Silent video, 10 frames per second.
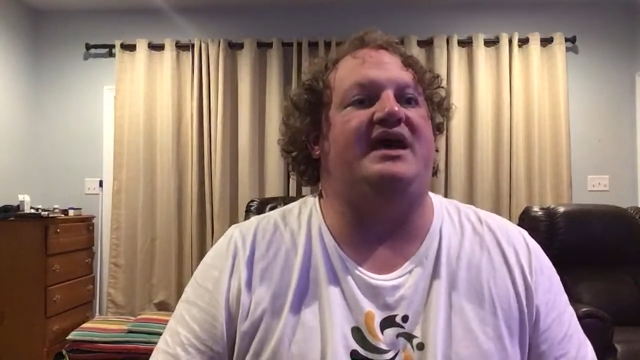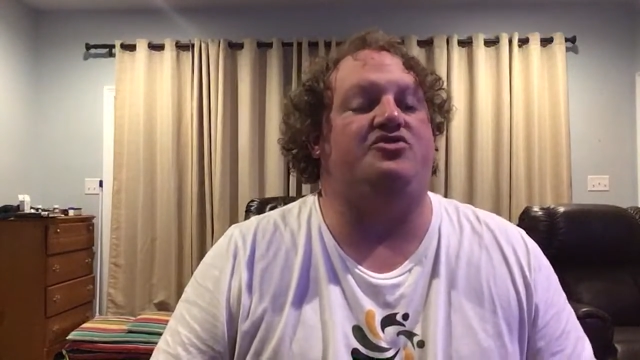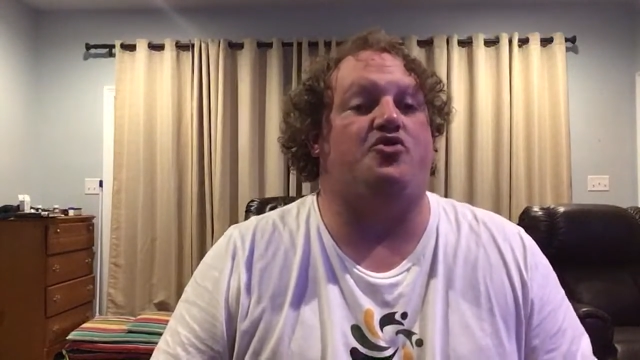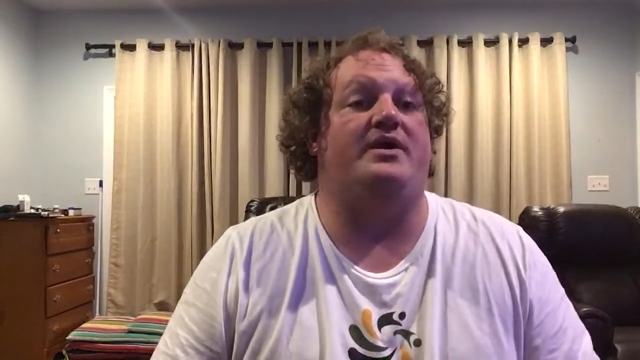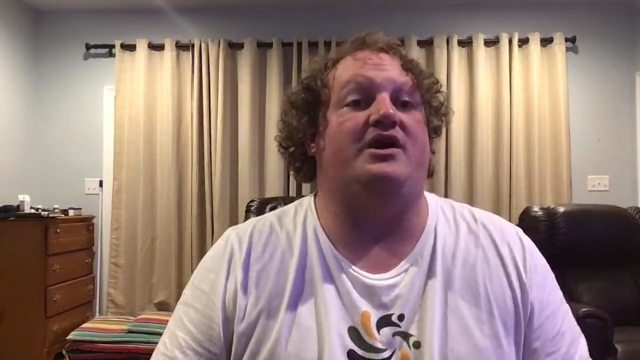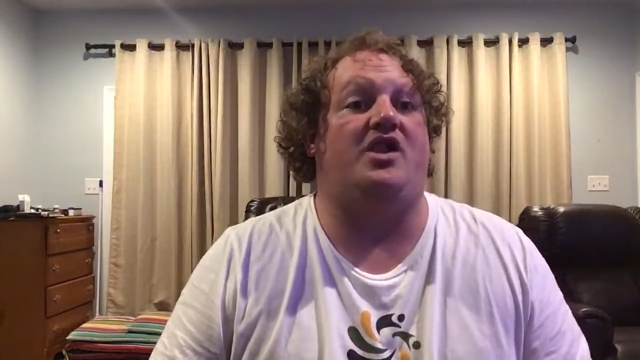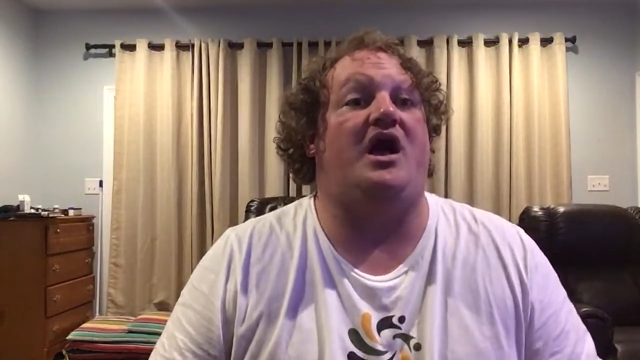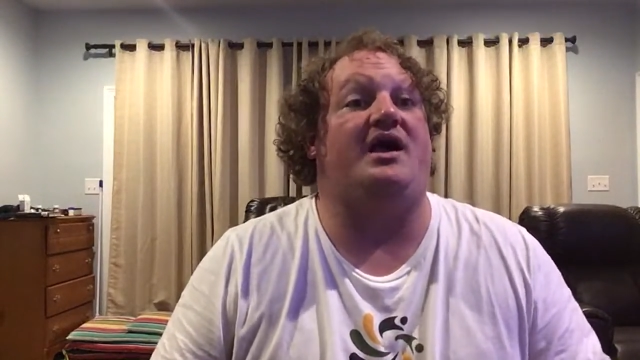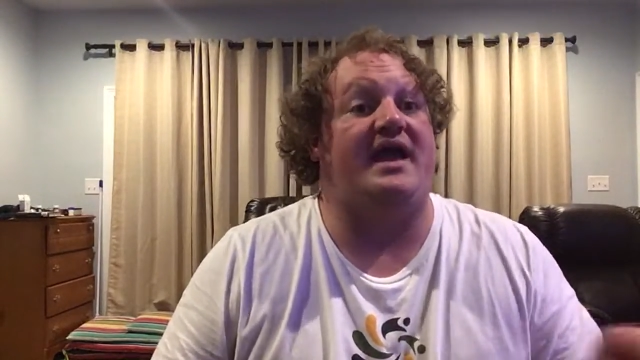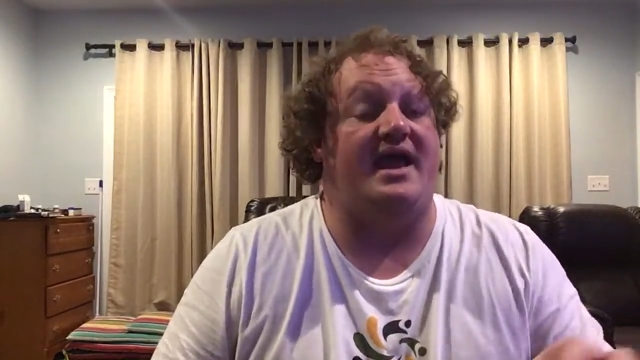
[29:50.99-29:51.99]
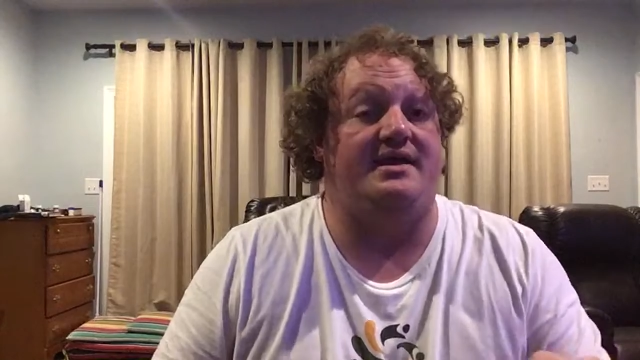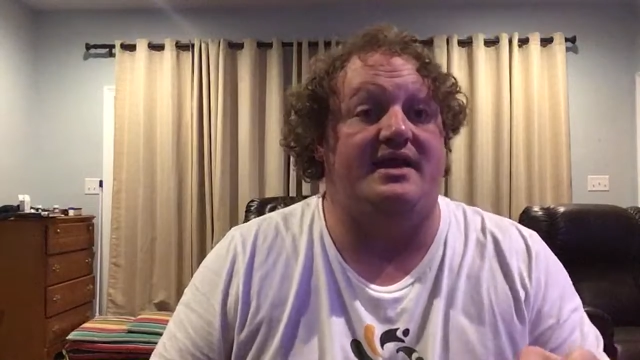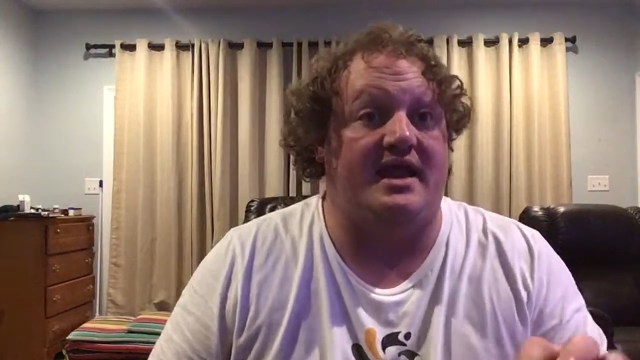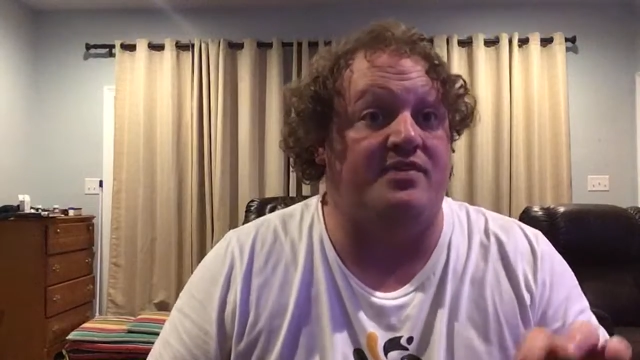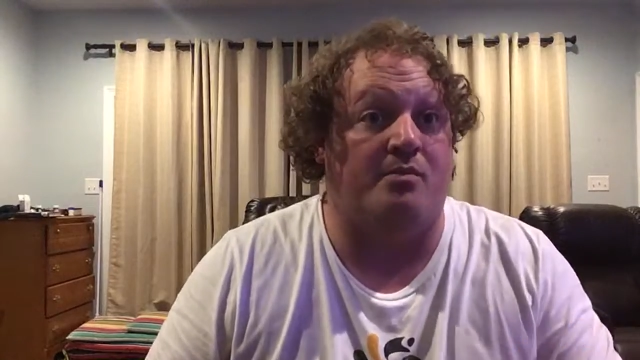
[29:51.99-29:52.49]
at 3 o'clock
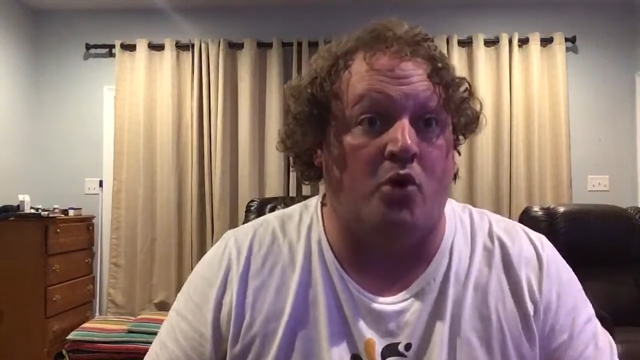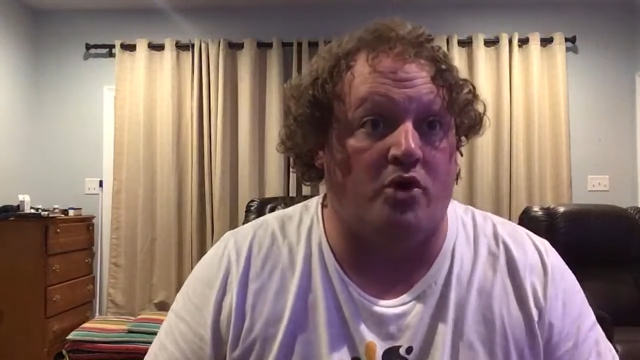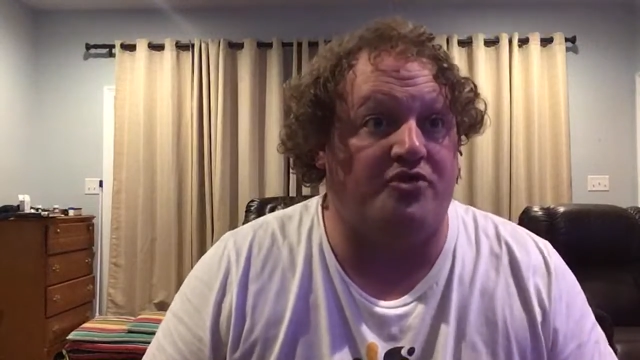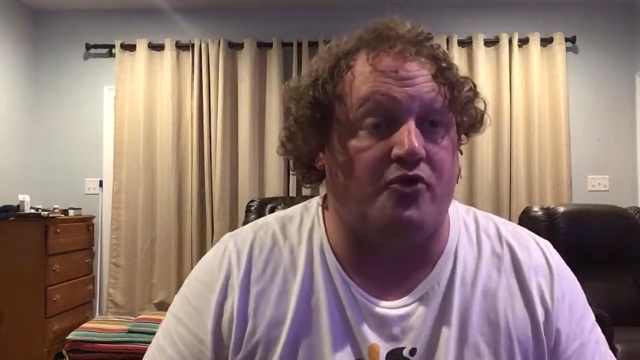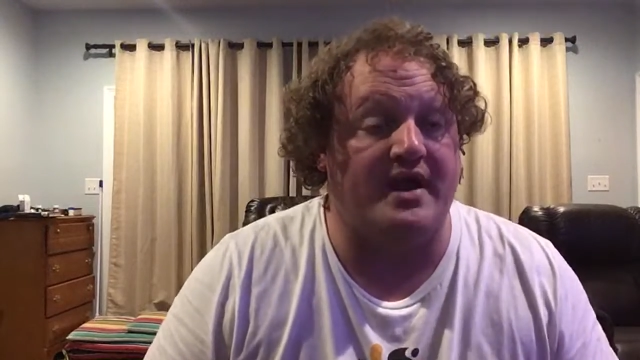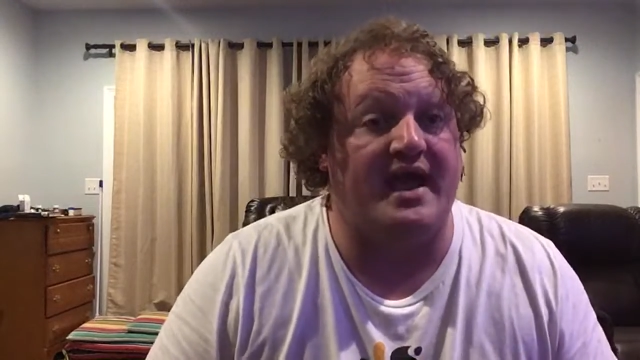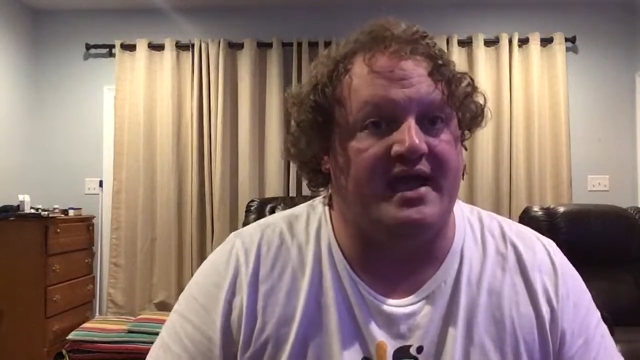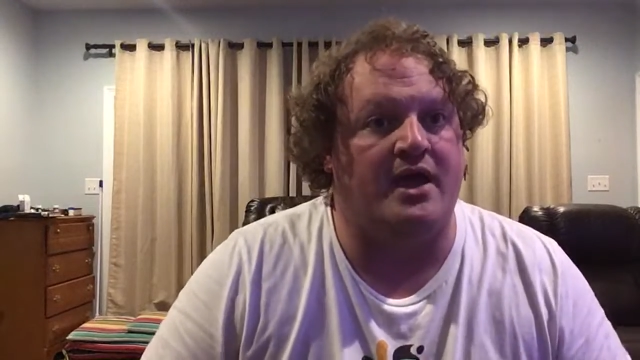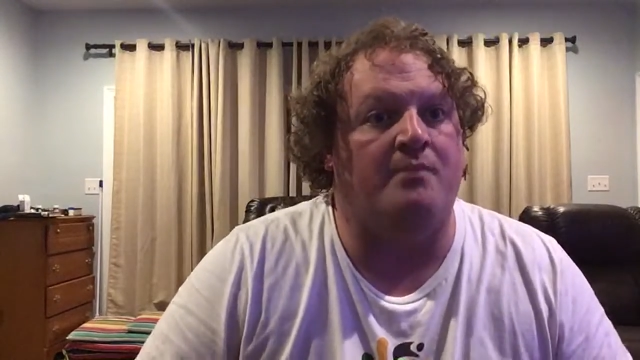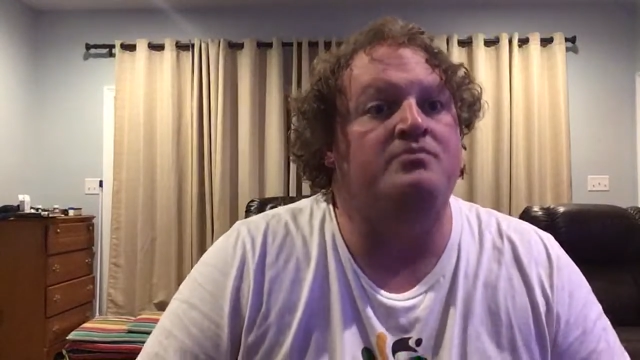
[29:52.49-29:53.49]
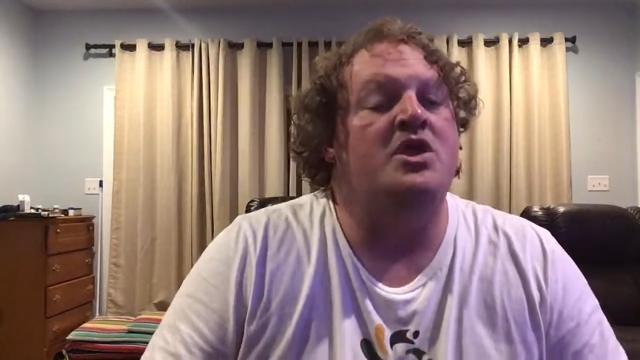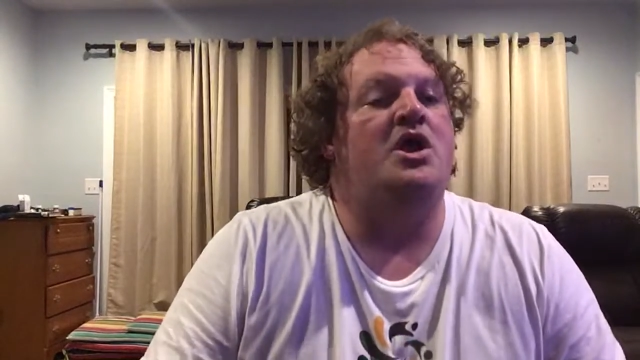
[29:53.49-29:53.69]
in the morning, 3 a.m.,